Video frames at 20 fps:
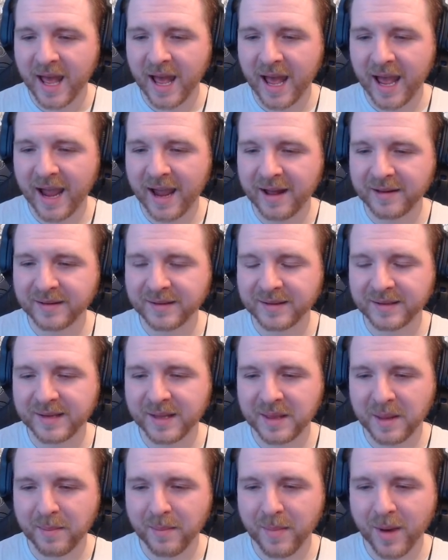and
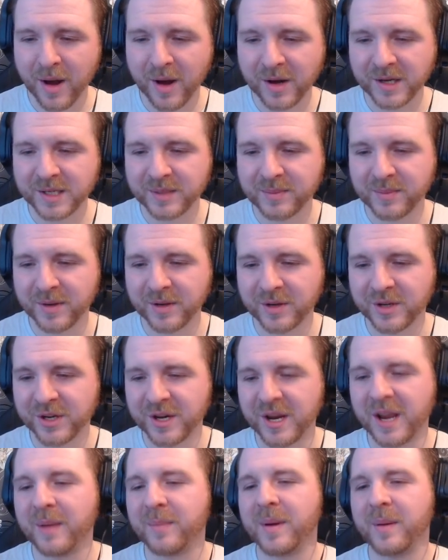the
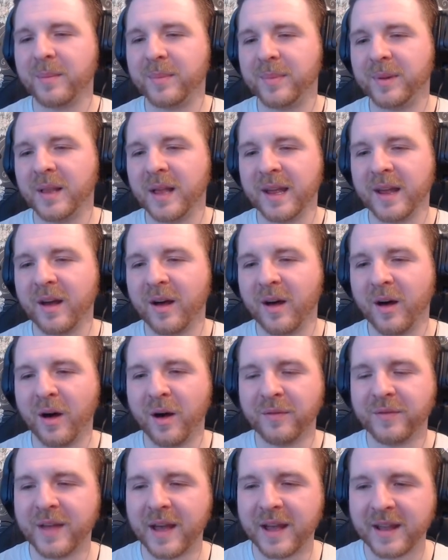marksmanship player
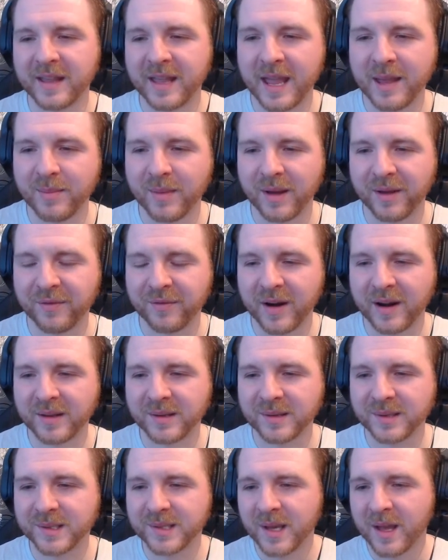of that game, my
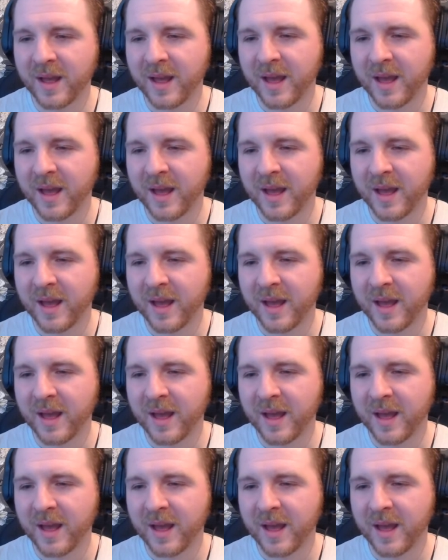friends.